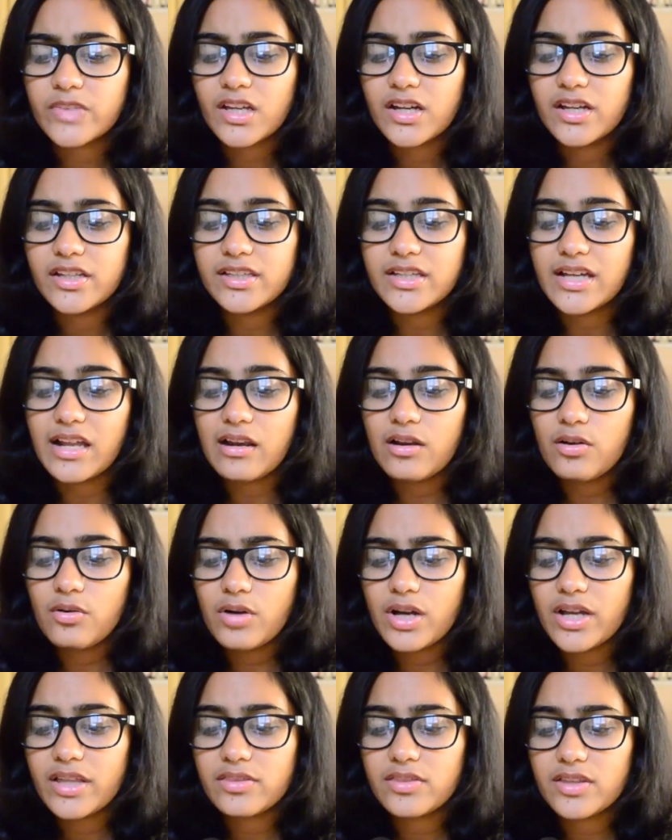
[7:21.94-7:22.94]
a yellow,
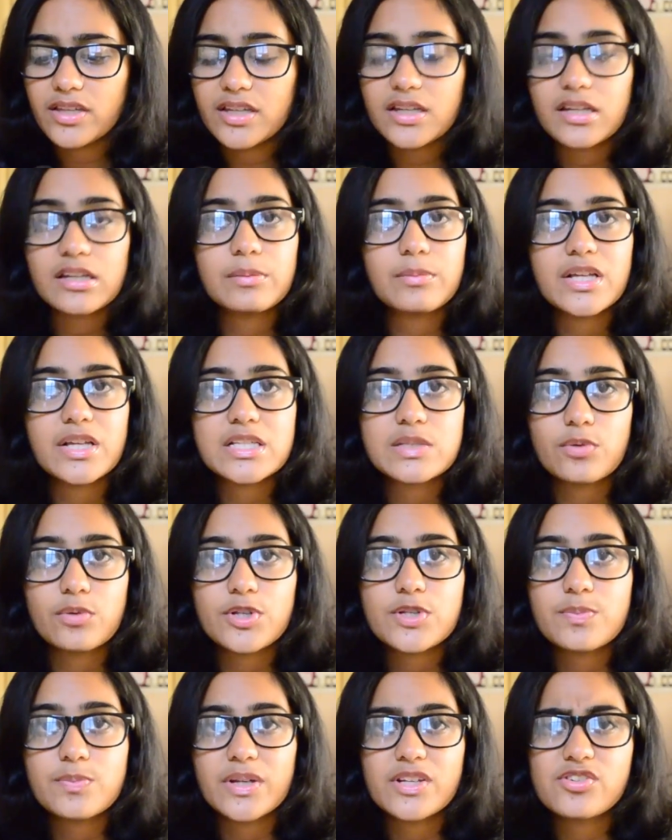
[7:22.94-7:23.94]
I think, in my
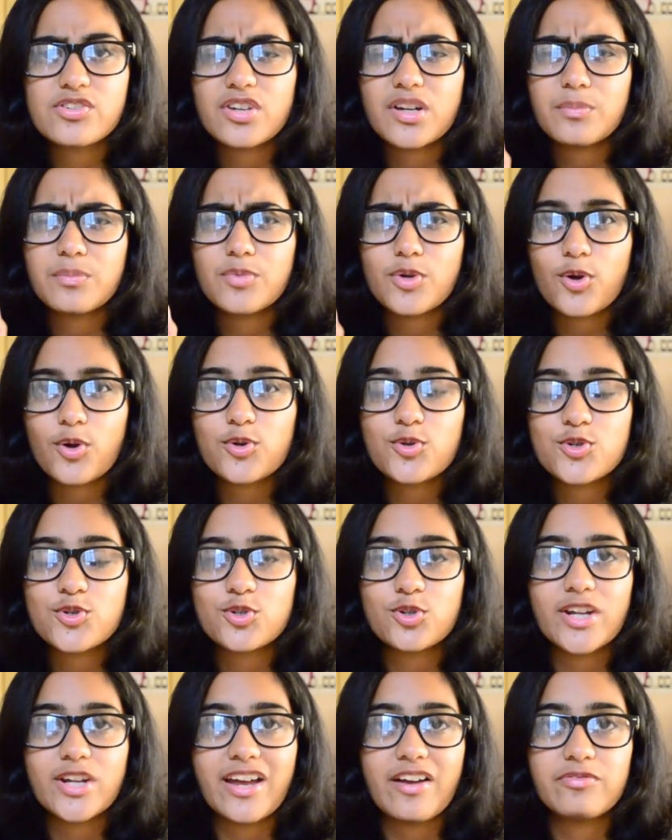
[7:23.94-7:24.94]
swatch picture. I'm not too
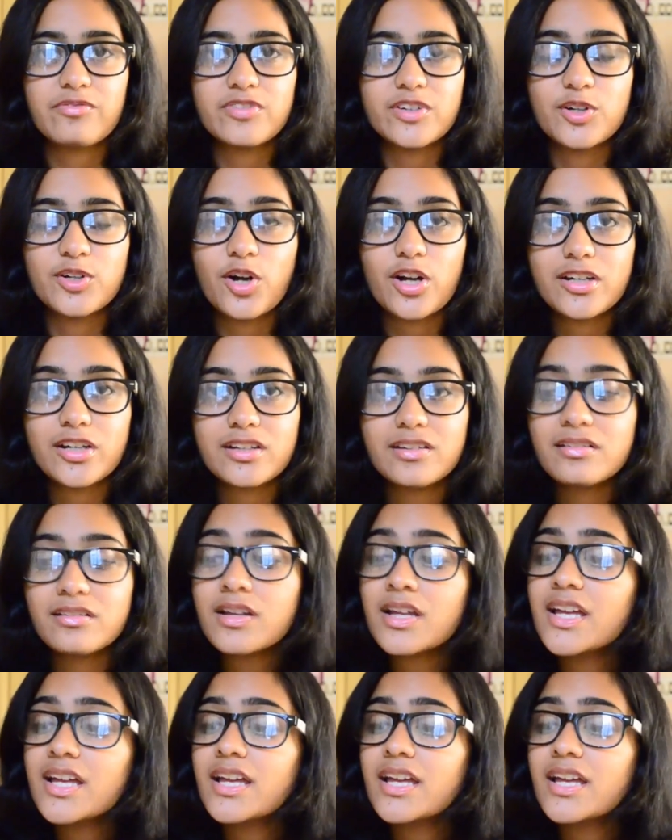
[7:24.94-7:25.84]
sure, I have forgotten.